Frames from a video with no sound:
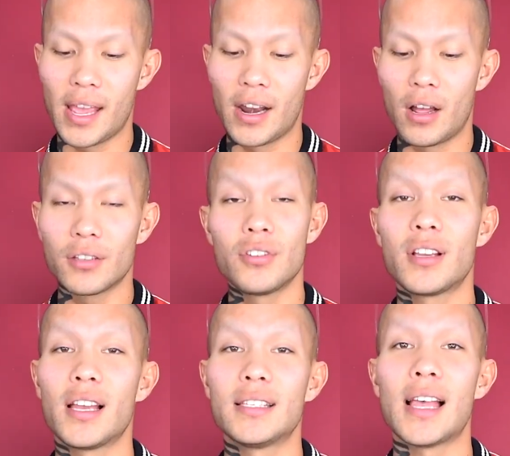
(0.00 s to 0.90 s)
And also you
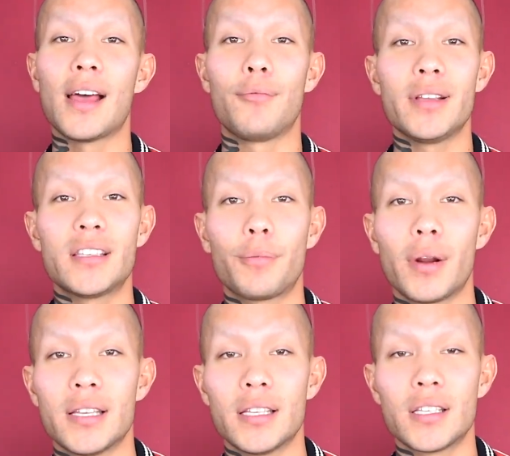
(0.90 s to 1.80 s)
guys, at retail
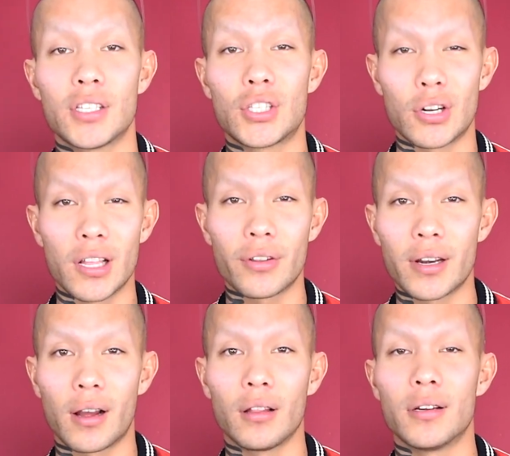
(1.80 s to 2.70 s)
price, this is
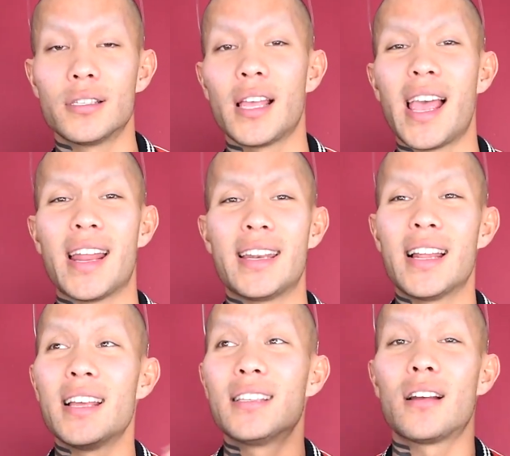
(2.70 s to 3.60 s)
$33 and
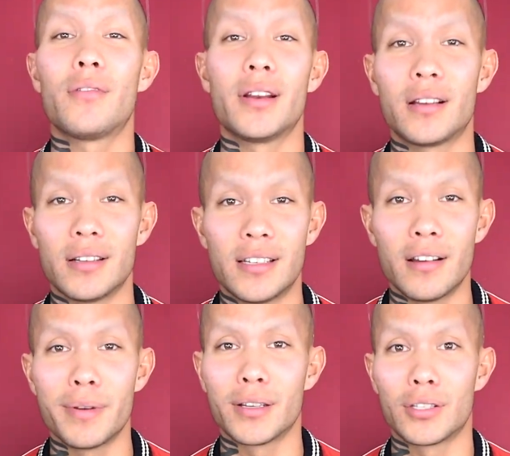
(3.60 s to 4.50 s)
that is already a good
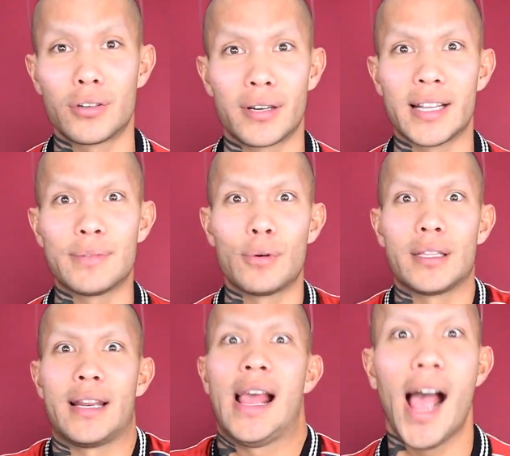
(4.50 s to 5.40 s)
deal because girl, that's more
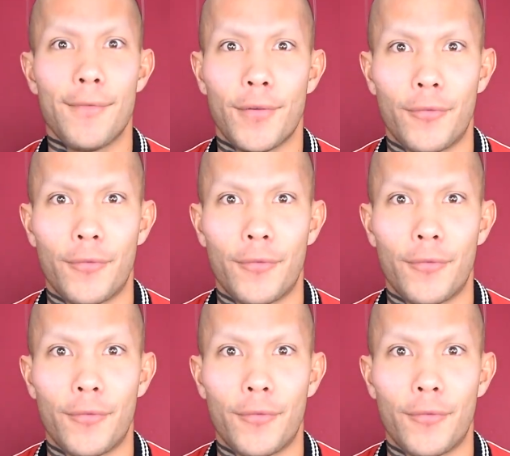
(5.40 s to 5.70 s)
than half of